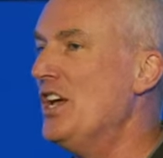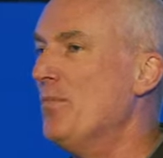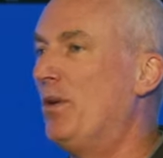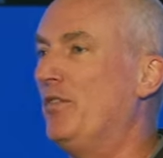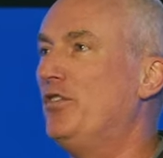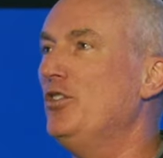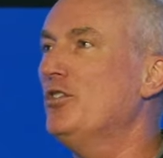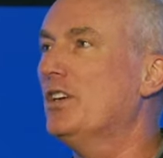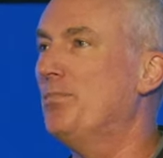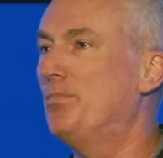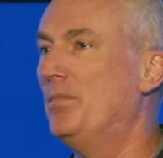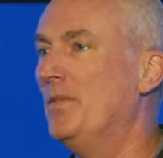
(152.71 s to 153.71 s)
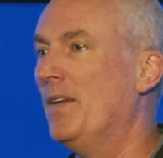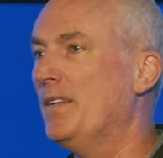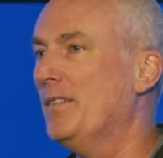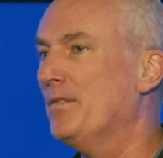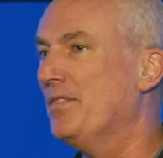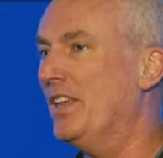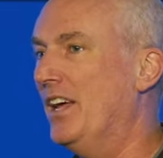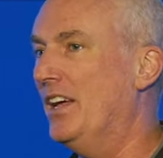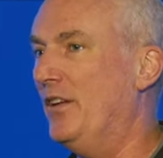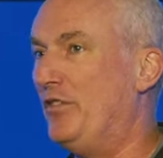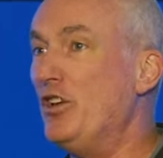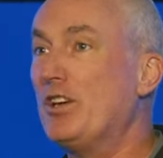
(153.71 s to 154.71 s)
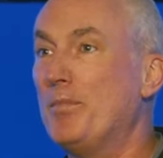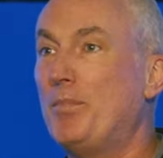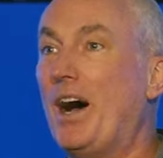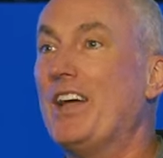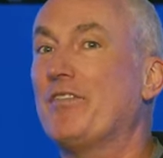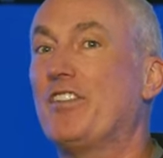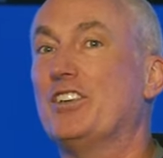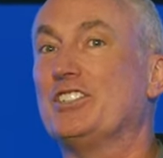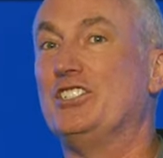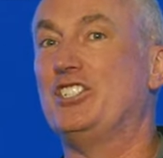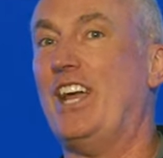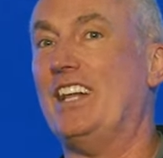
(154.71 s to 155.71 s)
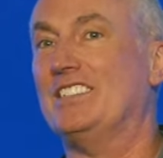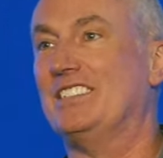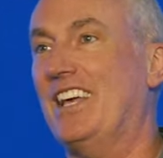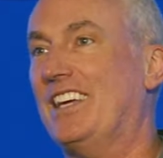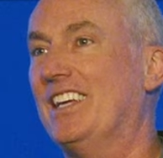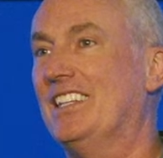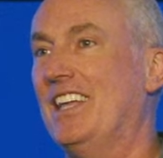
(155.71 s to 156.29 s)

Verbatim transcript: But if you could, uh, if you could buy first and chat second,